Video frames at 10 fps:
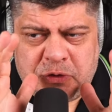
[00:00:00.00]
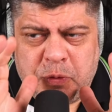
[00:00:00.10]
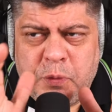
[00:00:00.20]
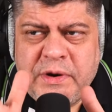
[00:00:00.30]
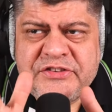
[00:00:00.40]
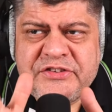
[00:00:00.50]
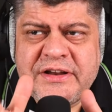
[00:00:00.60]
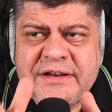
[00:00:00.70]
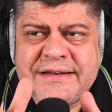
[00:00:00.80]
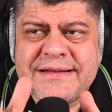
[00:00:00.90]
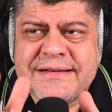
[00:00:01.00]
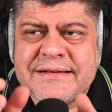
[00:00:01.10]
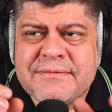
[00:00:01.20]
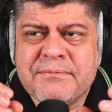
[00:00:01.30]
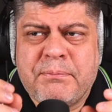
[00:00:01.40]
twisted
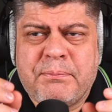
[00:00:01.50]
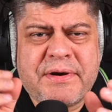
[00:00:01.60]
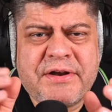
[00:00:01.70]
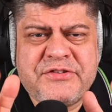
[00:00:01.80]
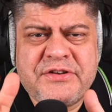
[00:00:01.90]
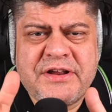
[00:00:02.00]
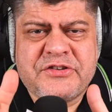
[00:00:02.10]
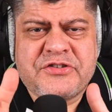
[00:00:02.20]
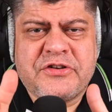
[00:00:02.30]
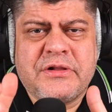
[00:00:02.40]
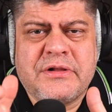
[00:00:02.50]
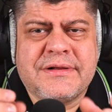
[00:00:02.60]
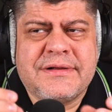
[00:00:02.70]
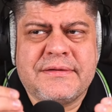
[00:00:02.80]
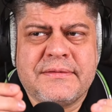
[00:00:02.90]

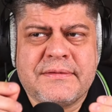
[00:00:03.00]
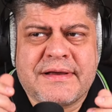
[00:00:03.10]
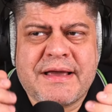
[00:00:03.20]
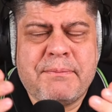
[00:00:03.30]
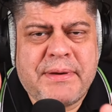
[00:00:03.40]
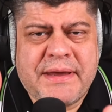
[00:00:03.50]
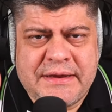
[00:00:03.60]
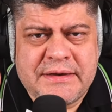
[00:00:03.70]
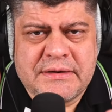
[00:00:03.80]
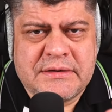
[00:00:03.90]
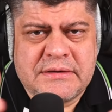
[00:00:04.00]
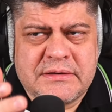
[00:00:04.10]
presidential campaign